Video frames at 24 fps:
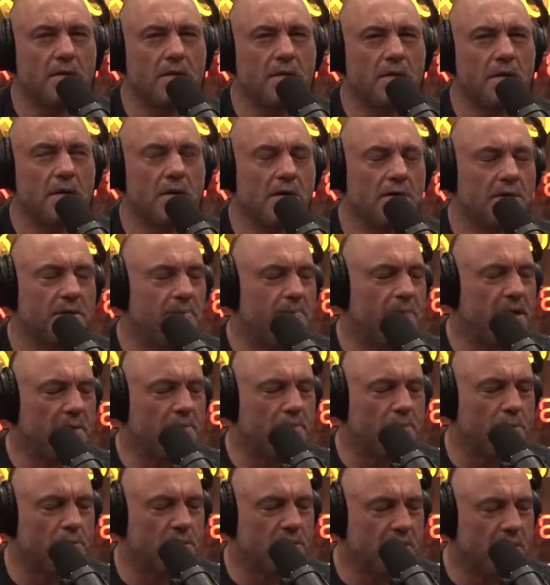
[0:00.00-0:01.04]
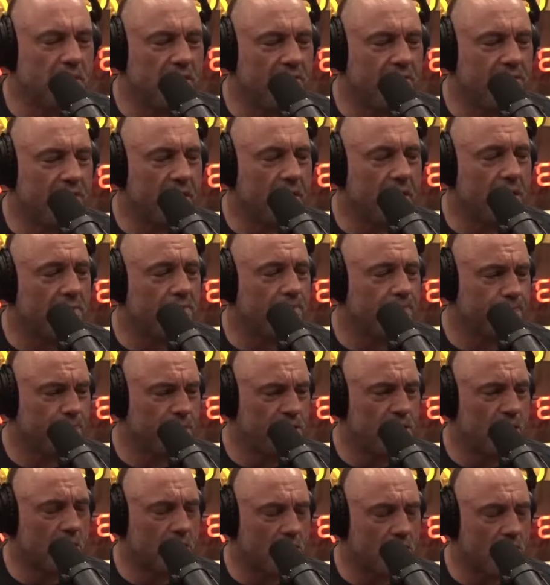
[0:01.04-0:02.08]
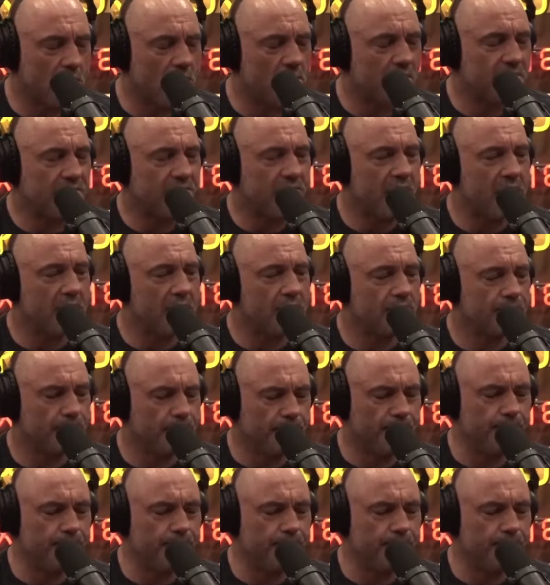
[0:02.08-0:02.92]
And, I was a big Bruce Lee fan, Chuck Norris fan.